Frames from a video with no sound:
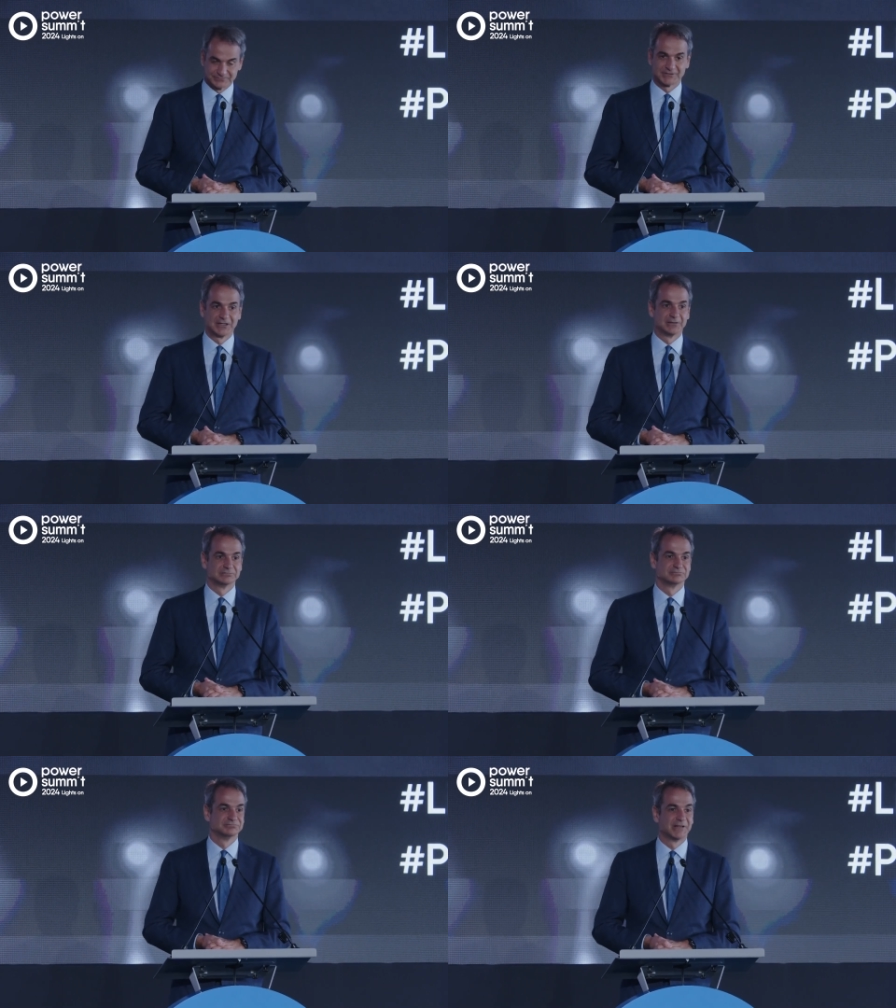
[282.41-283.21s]
And
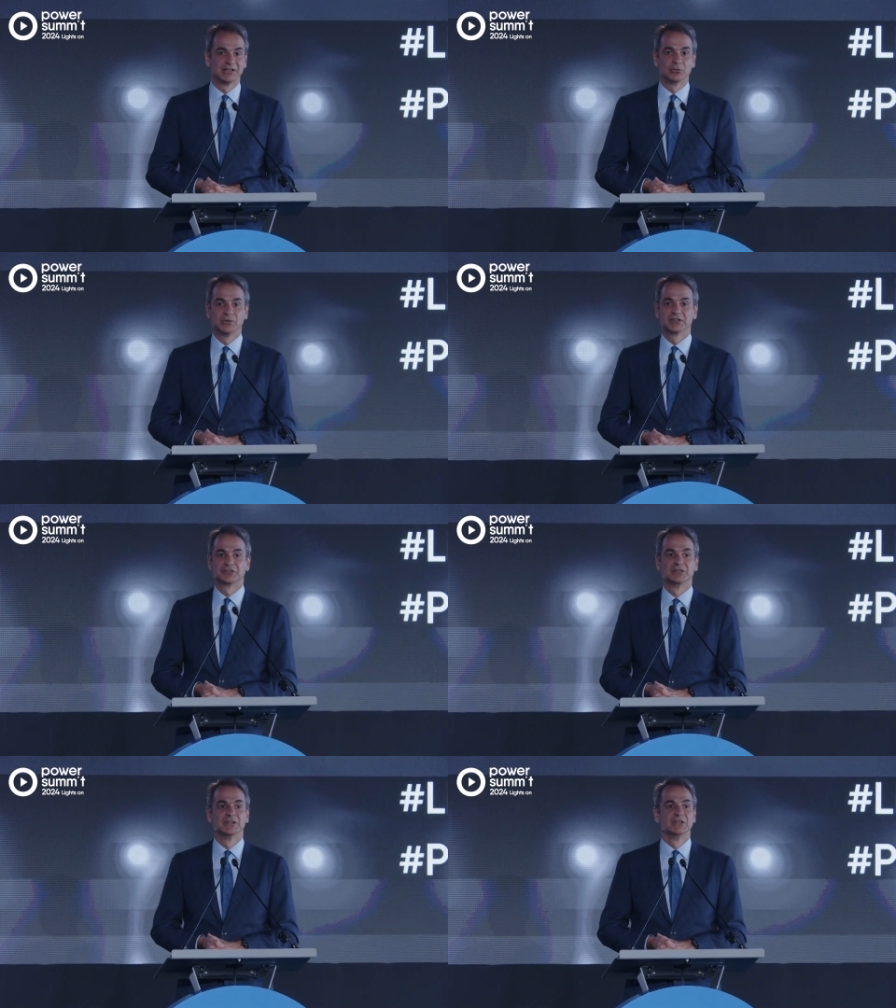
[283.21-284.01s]
many Greeks
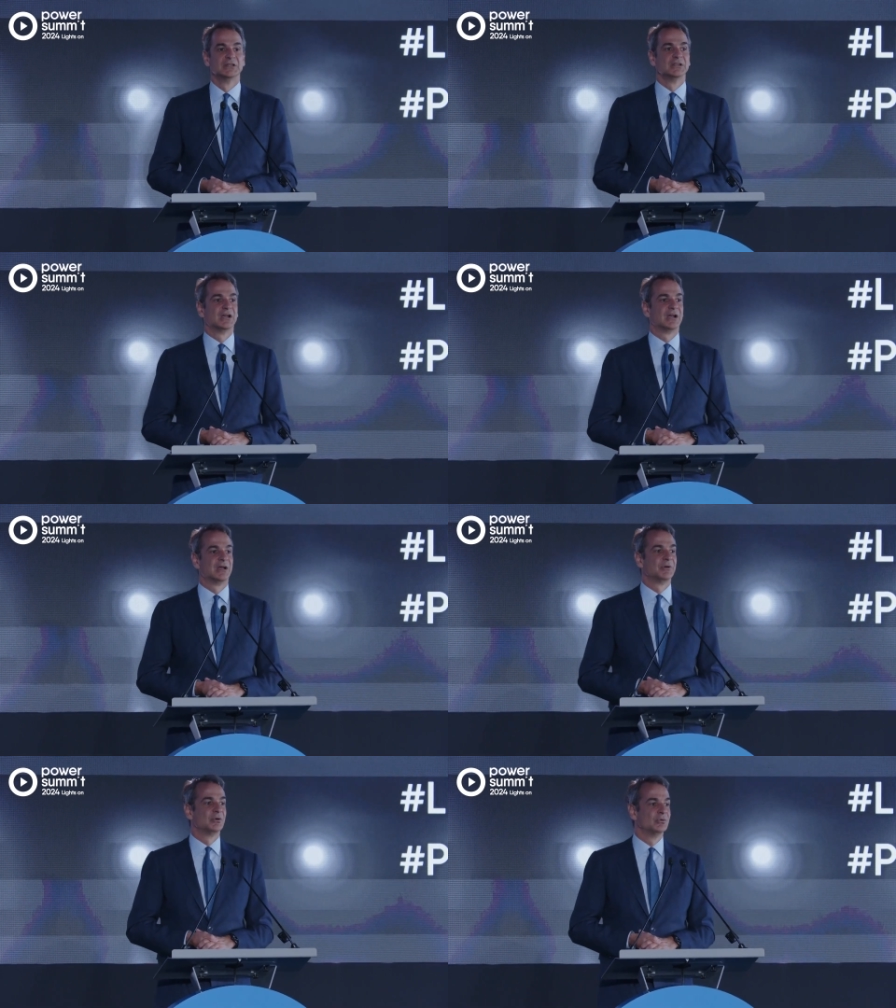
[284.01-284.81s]

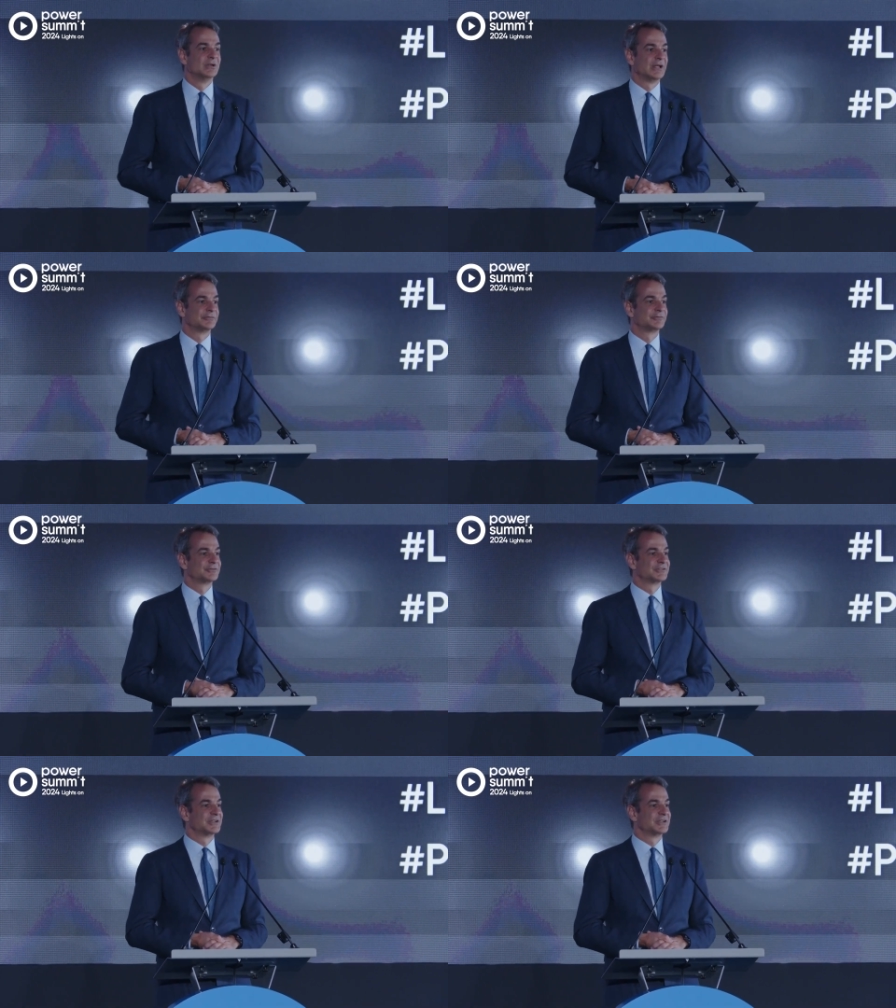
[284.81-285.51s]
who left